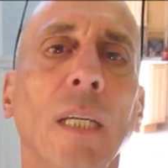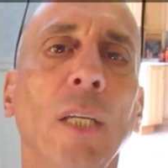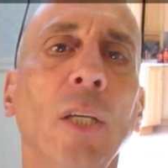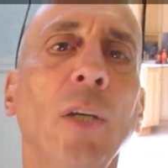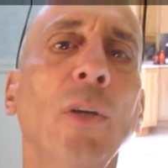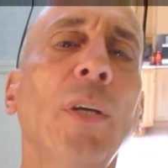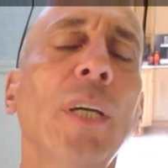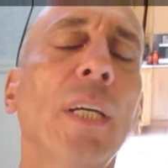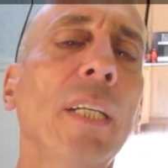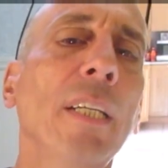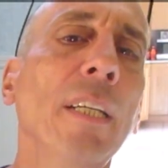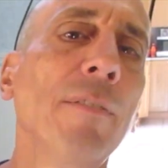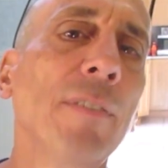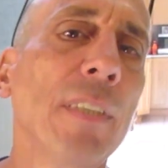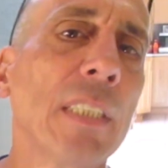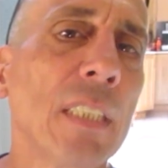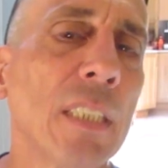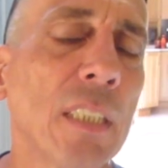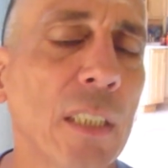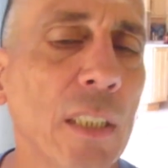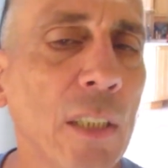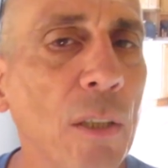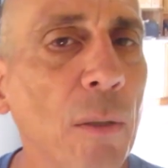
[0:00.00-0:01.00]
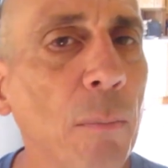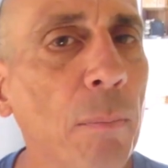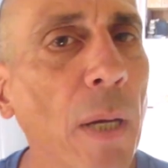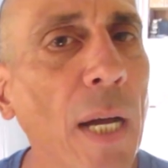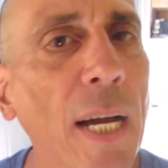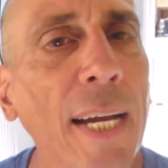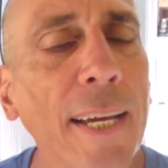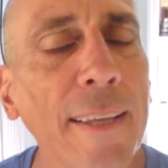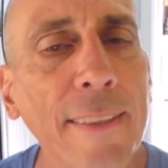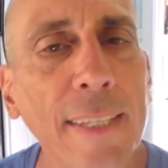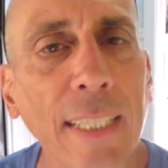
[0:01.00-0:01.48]
You can even still
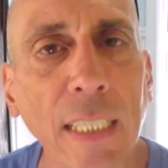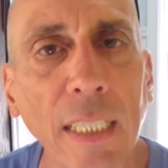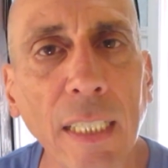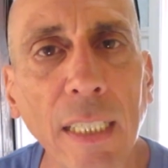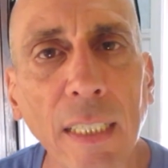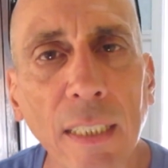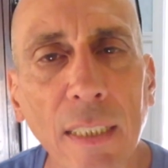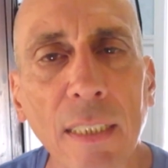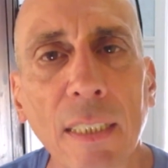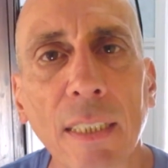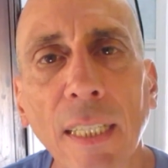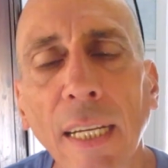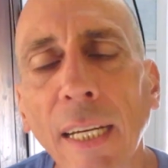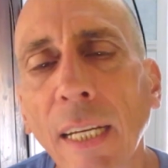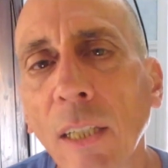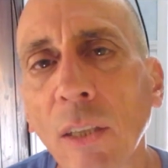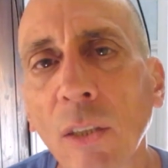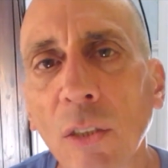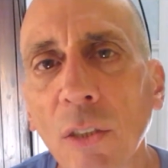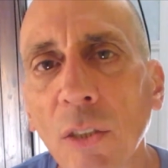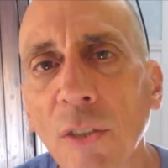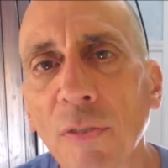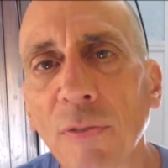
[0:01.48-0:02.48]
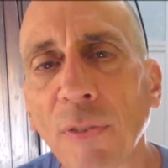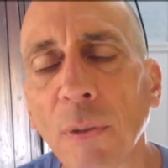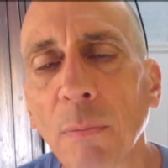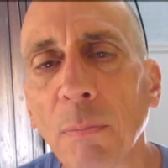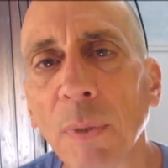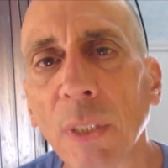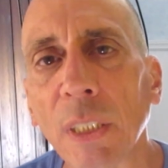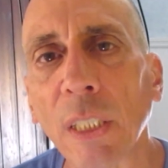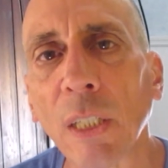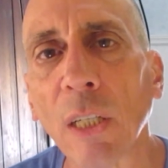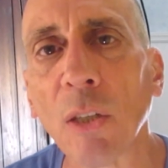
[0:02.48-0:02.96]
buy the kit sandals from
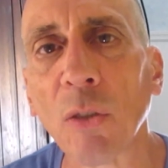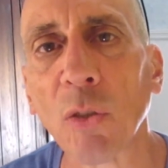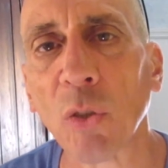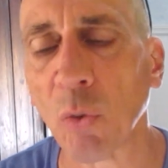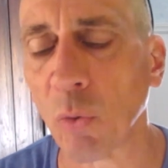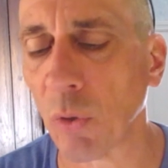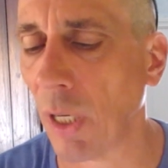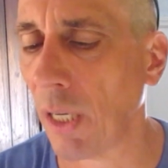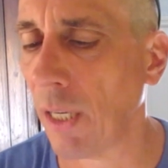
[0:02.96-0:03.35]
Xero's